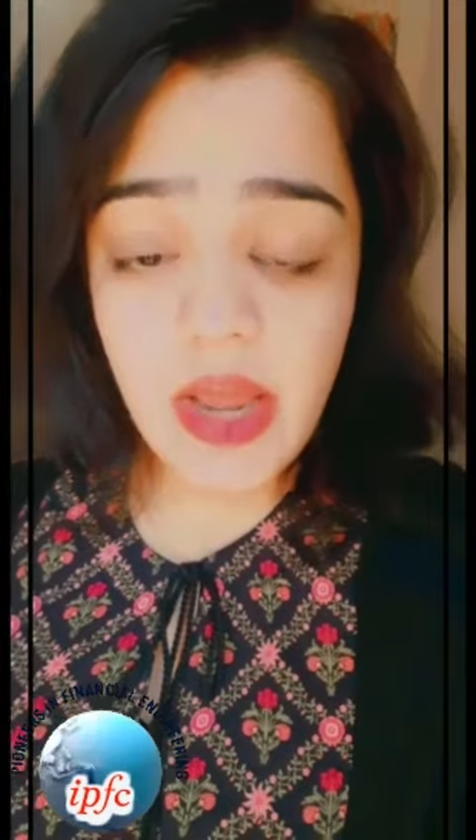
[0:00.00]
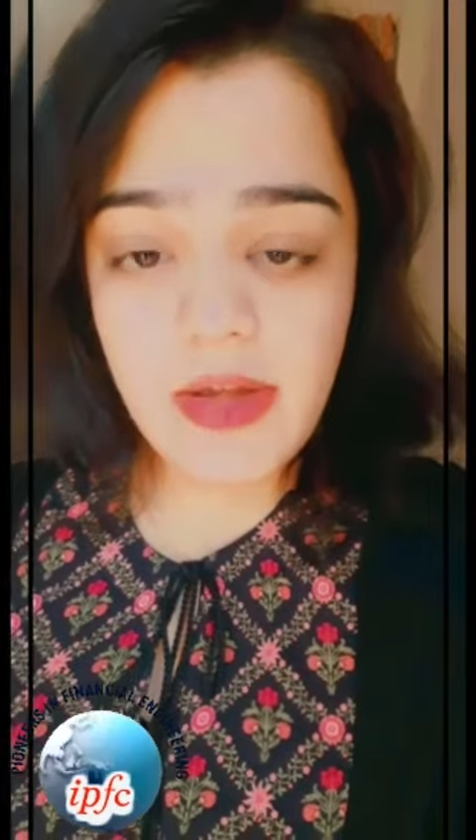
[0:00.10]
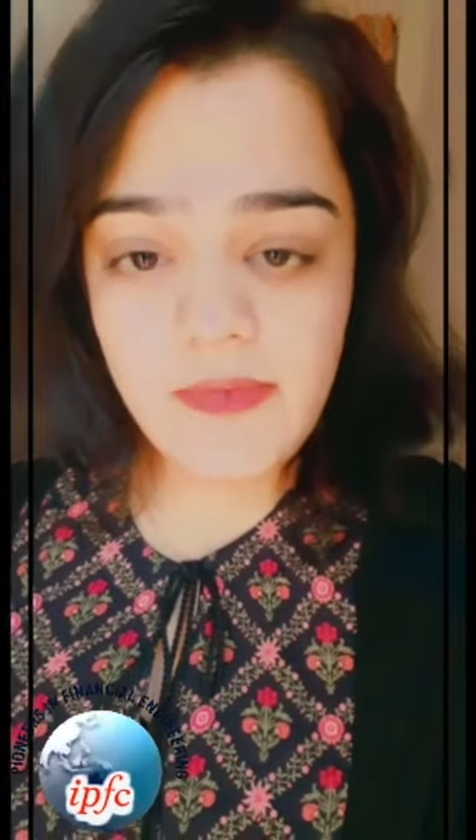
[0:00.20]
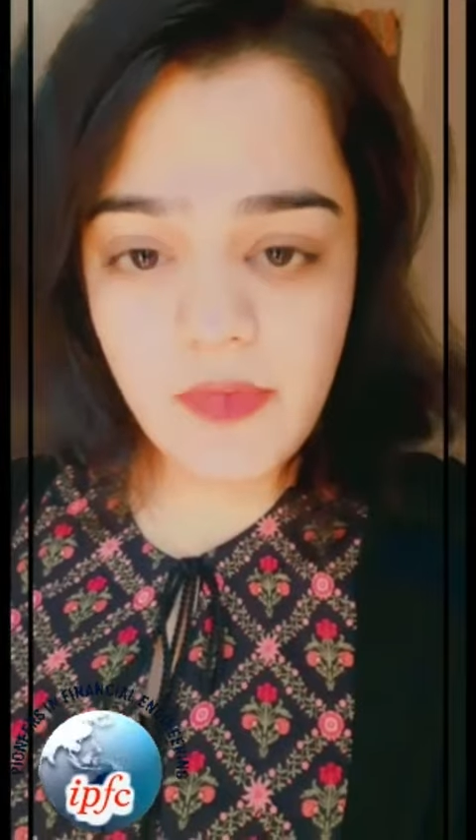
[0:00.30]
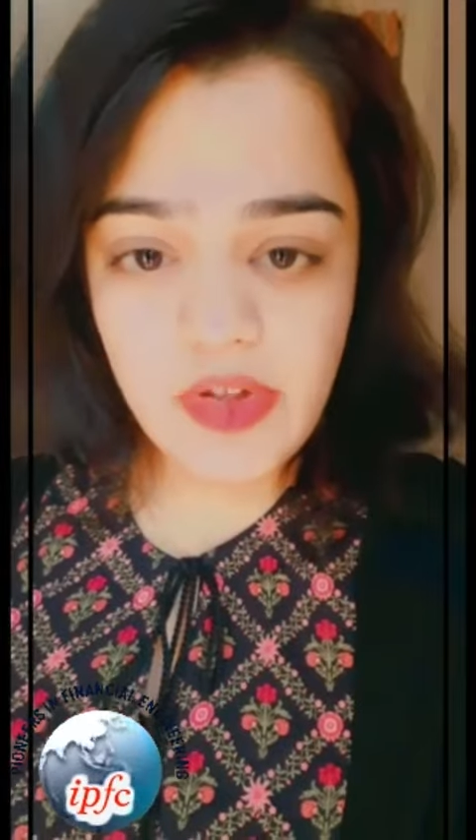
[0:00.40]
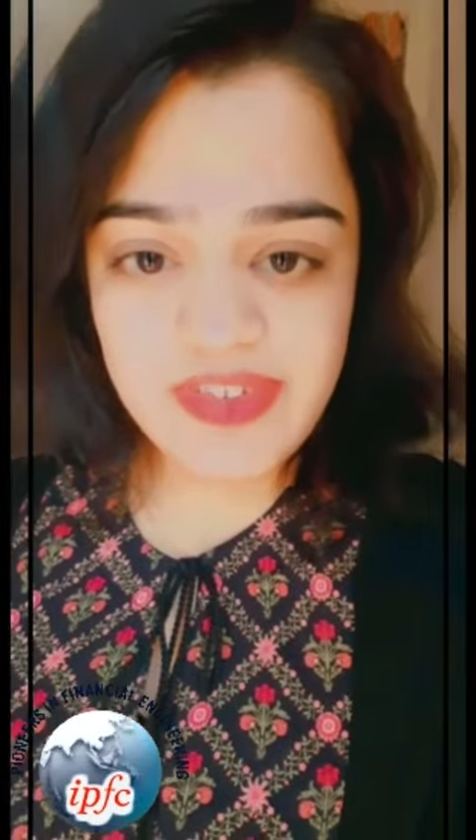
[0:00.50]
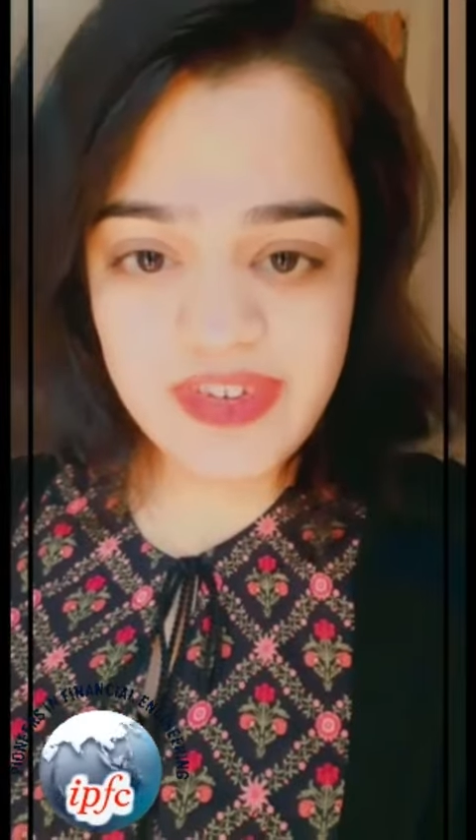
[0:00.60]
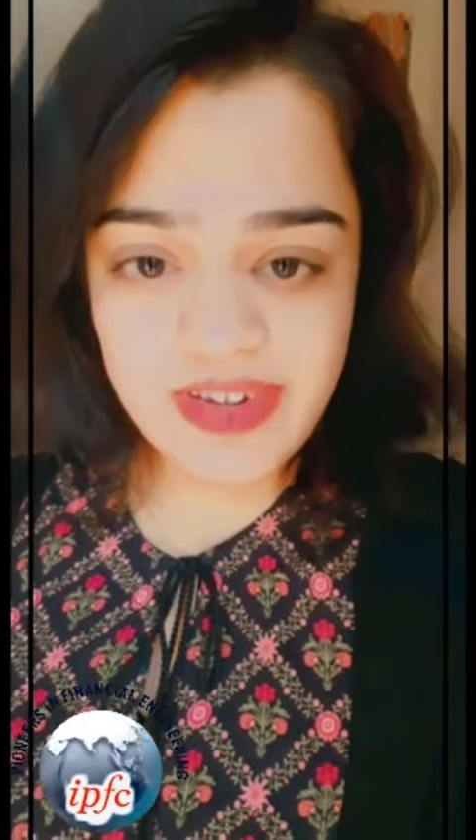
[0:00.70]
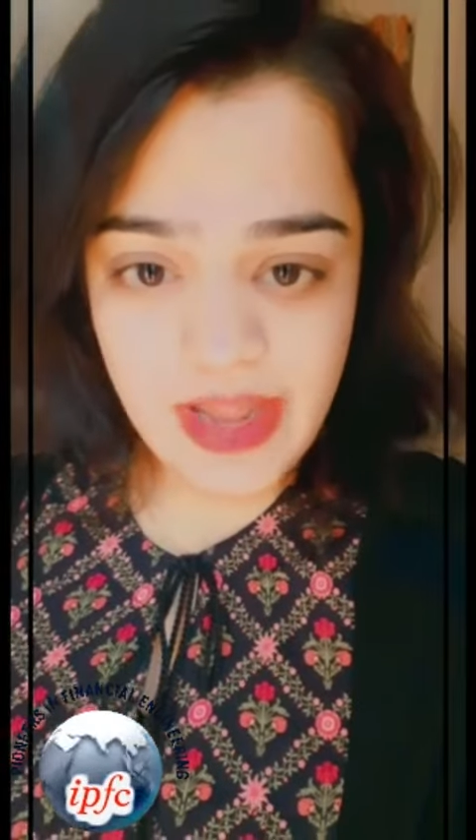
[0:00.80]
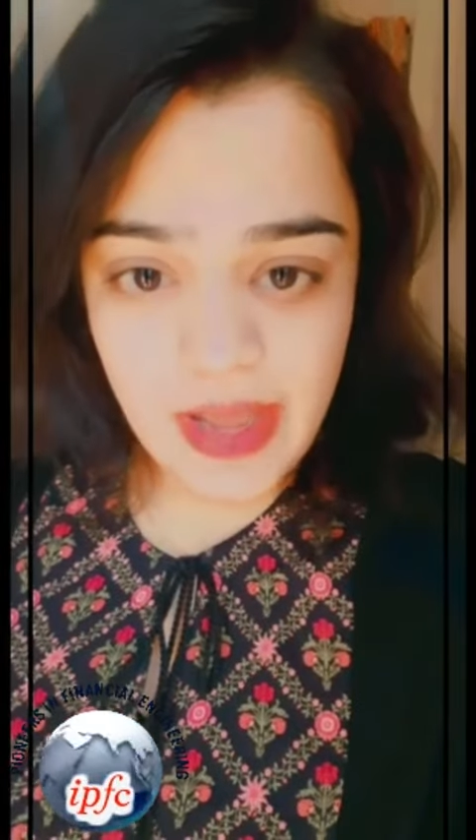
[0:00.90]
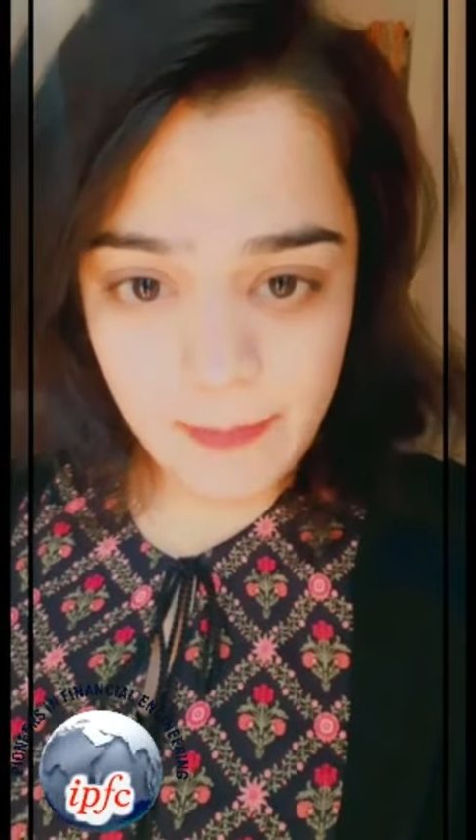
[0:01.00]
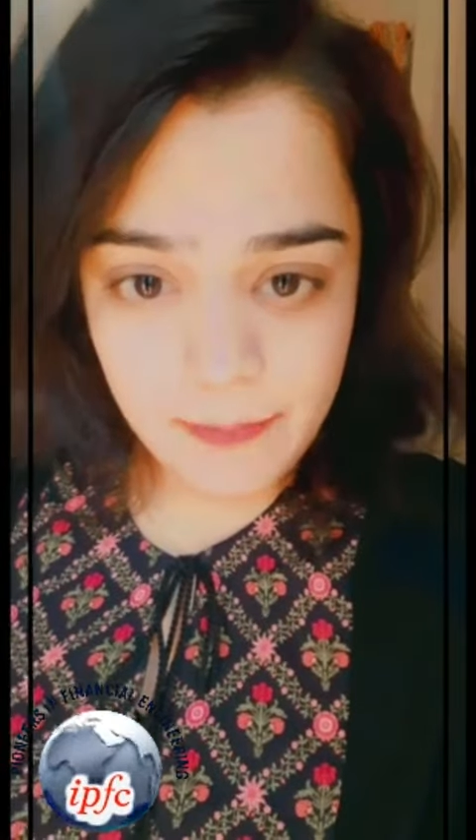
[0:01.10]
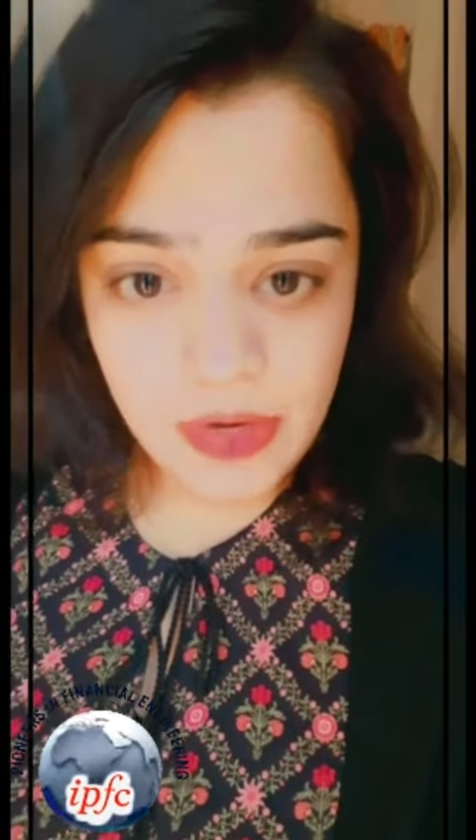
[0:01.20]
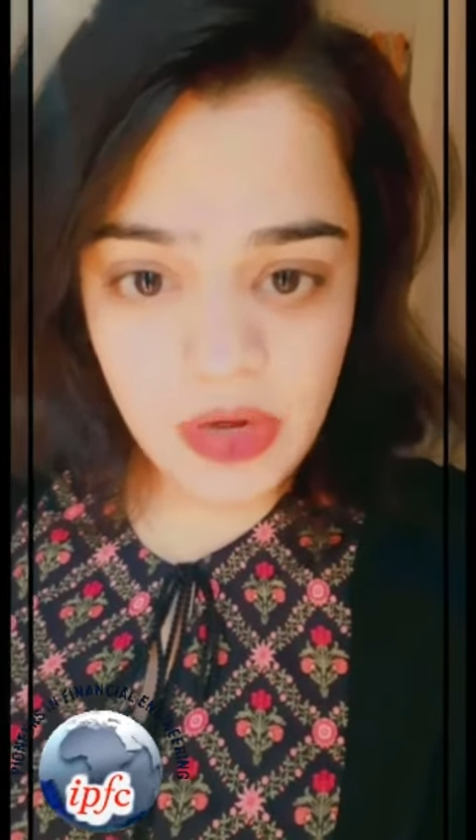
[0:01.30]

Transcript: and first attempt